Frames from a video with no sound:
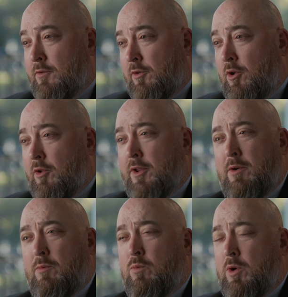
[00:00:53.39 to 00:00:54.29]
of the law that I
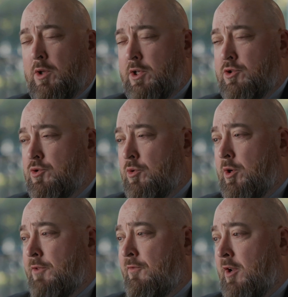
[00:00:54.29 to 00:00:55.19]
really enjoyed.
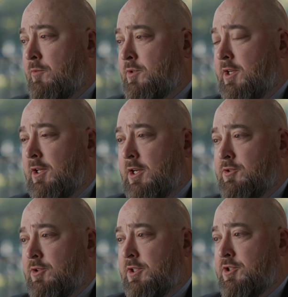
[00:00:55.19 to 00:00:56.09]
I found was
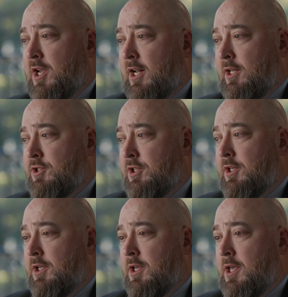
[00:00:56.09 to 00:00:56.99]
intellectually challenging
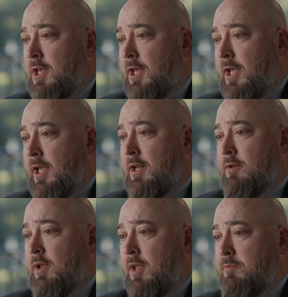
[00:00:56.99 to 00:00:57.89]

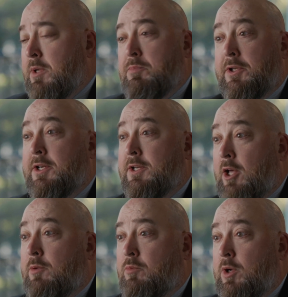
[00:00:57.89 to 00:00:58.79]
and, and people needed
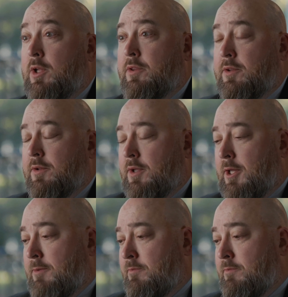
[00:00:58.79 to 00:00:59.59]
help with. Um,